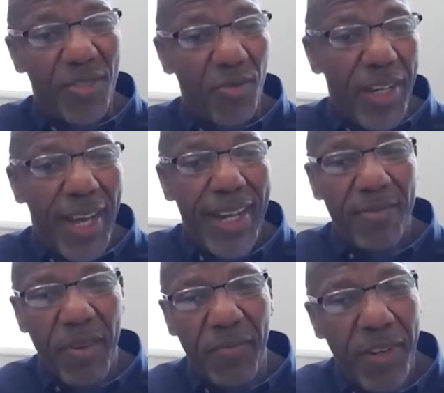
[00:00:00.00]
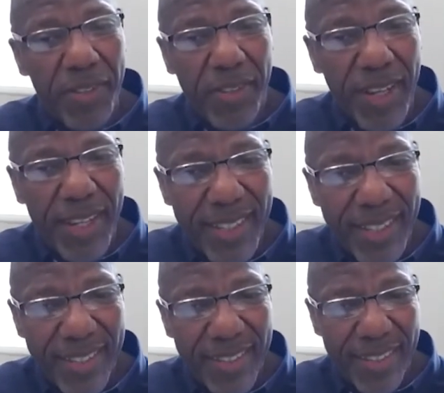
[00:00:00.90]
is what I refer to as
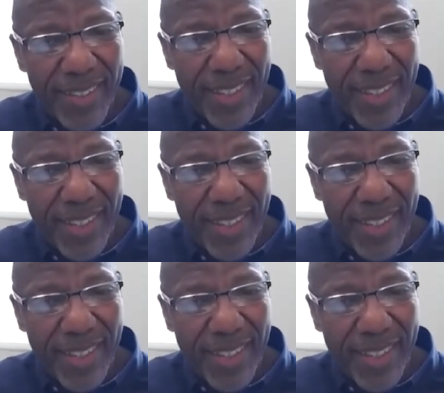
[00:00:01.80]
this,